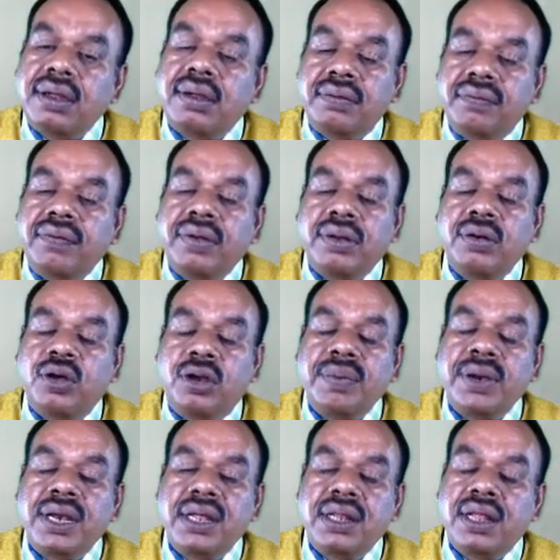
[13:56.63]

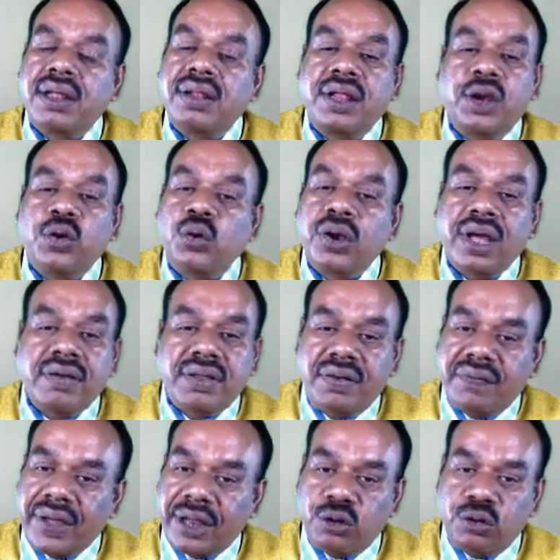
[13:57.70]
normally they don't have the
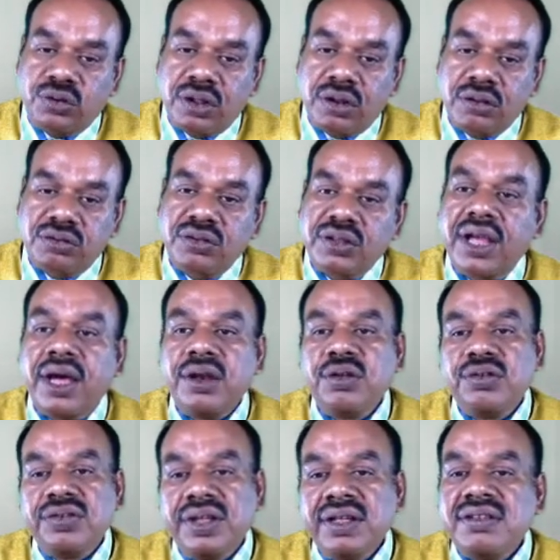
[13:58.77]
warehouse also, they are
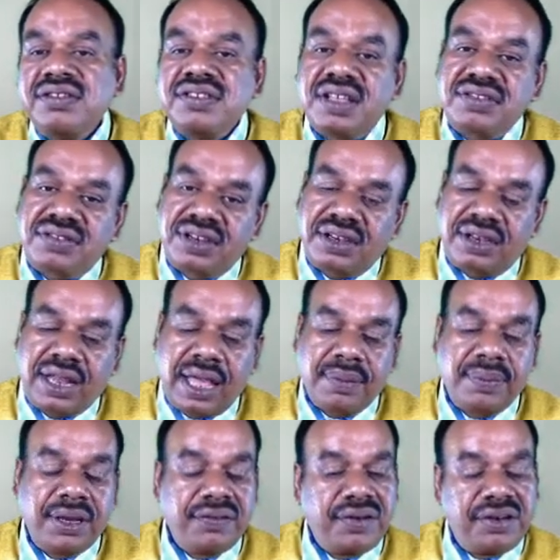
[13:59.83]
using just-in-time
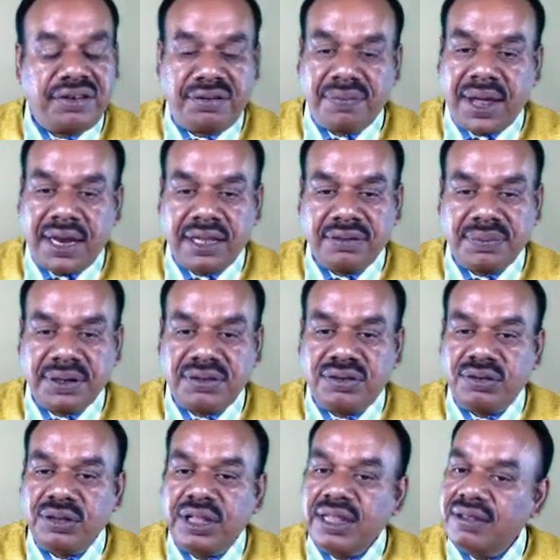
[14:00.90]
inventory management.
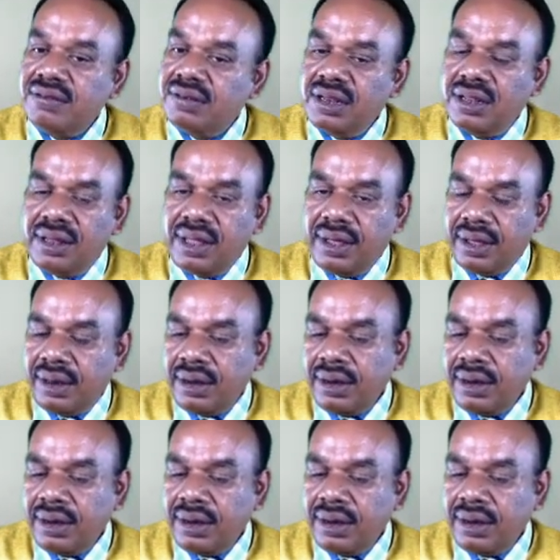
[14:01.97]
So easily they can